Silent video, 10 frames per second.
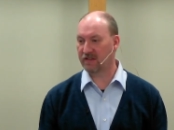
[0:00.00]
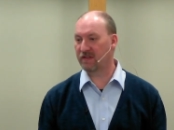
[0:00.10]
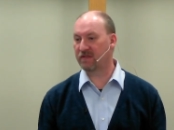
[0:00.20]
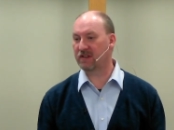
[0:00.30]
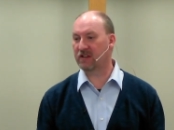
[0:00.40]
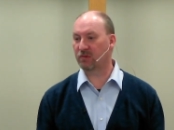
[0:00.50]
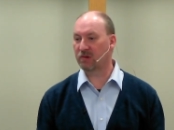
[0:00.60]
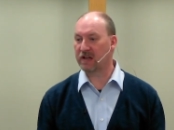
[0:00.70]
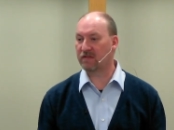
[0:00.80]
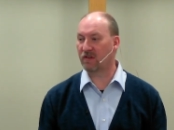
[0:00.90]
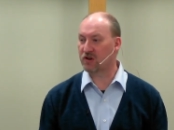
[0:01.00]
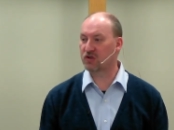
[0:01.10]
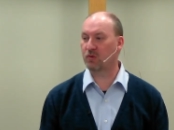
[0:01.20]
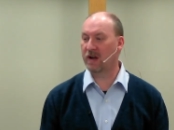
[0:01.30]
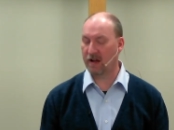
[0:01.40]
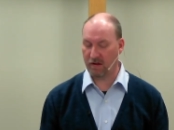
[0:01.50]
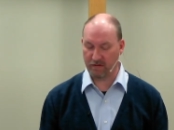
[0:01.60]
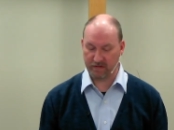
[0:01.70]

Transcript: 53, verse 12.